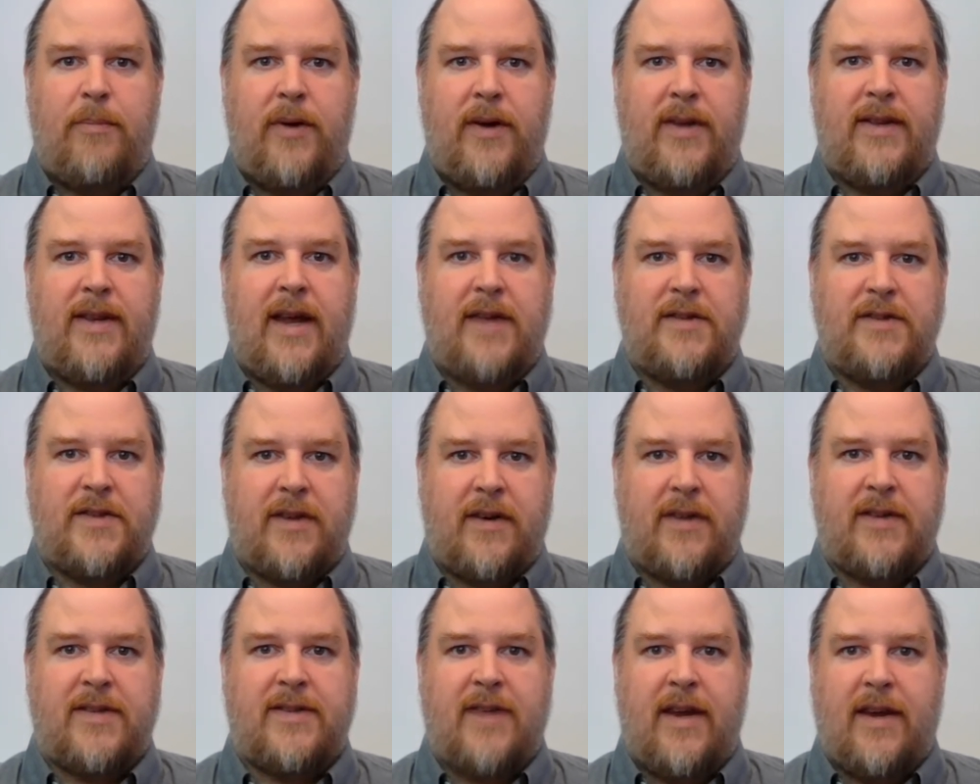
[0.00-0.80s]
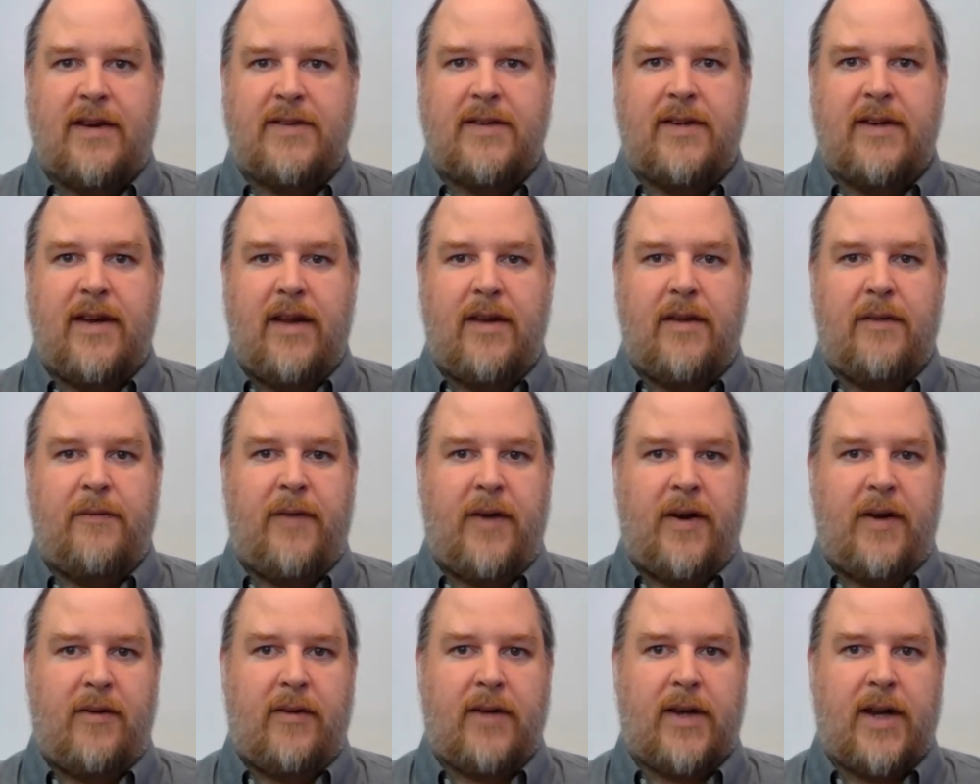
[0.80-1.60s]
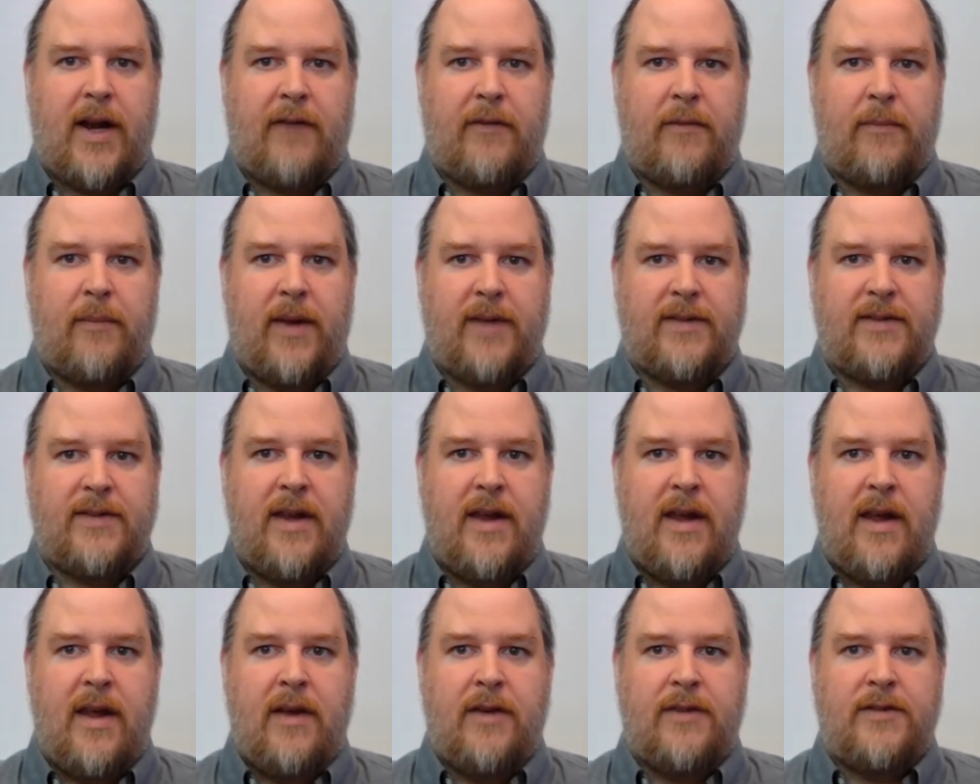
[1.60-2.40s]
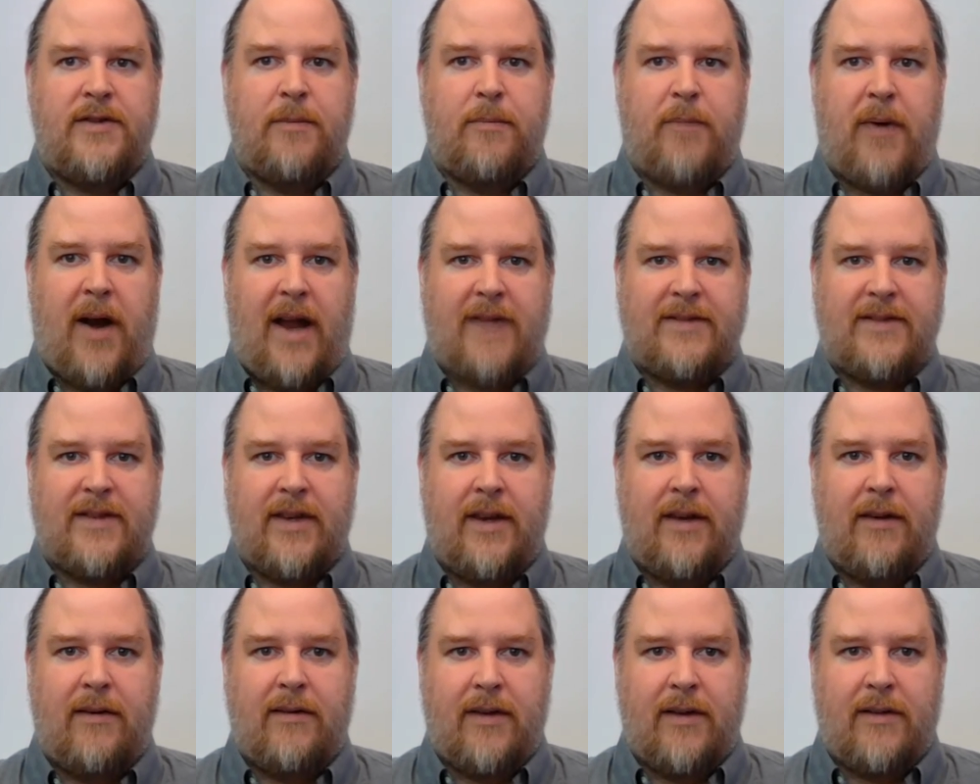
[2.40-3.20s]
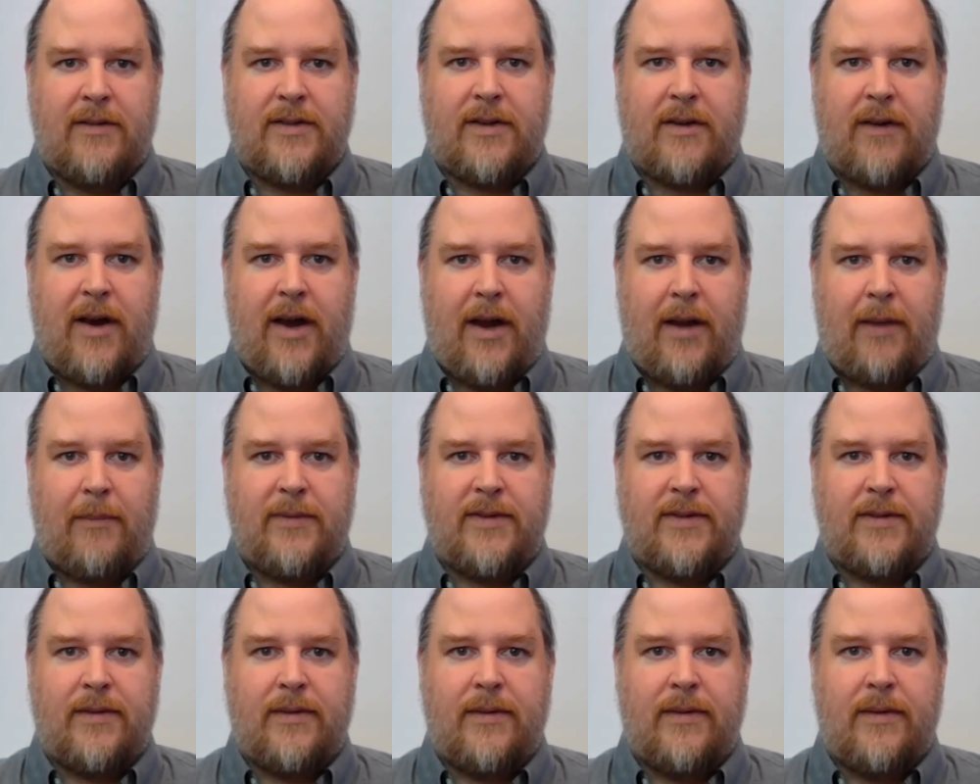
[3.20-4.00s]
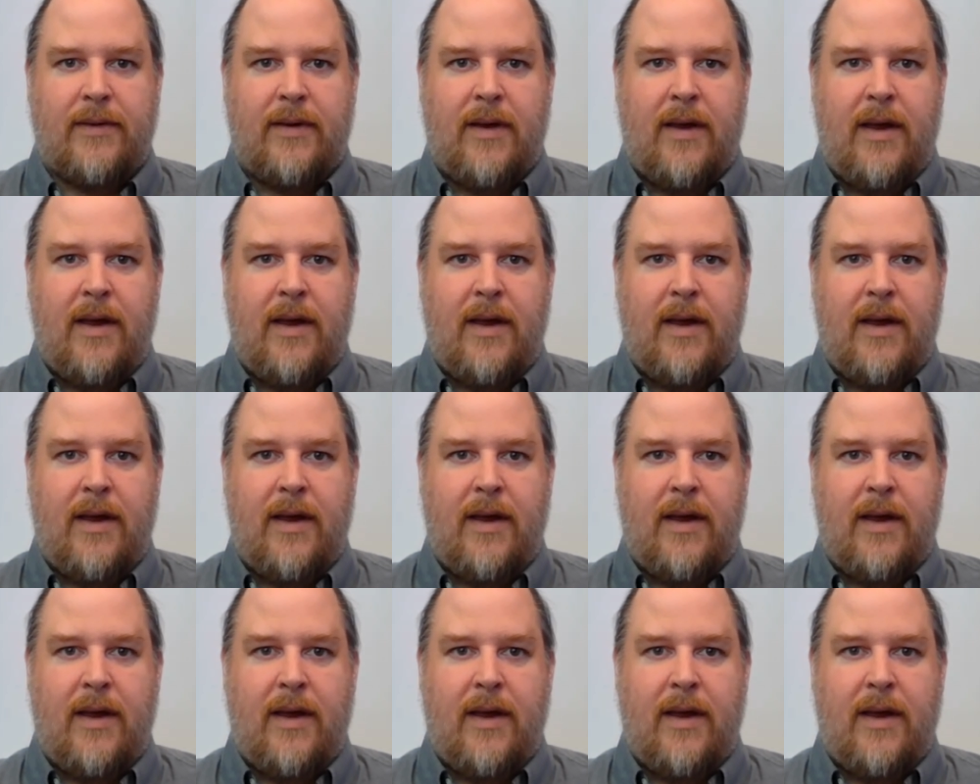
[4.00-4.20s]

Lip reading: put that jurisdiction in the federal government to prosecute those crimes.